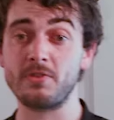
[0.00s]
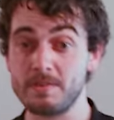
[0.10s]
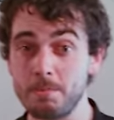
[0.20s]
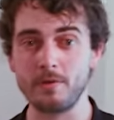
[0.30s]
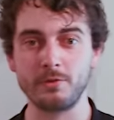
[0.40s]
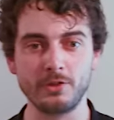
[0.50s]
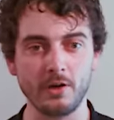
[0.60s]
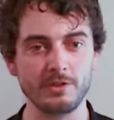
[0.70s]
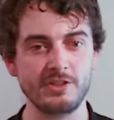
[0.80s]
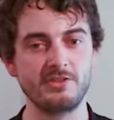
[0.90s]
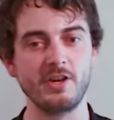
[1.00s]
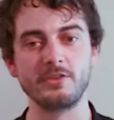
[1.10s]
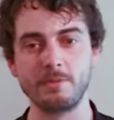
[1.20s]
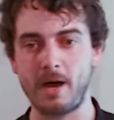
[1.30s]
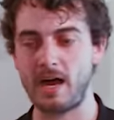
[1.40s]
simple footer, which is
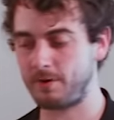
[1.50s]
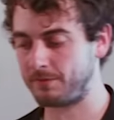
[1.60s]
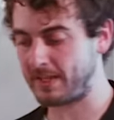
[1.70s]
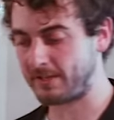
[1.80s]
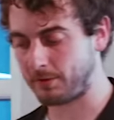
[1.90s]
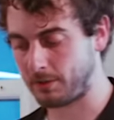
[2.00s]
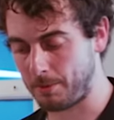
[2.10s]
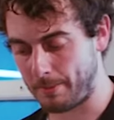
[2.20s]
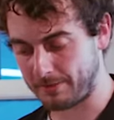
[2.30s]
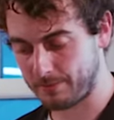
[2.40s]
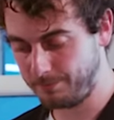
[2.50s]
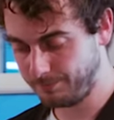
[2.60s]
just a paragraph of text for the moment.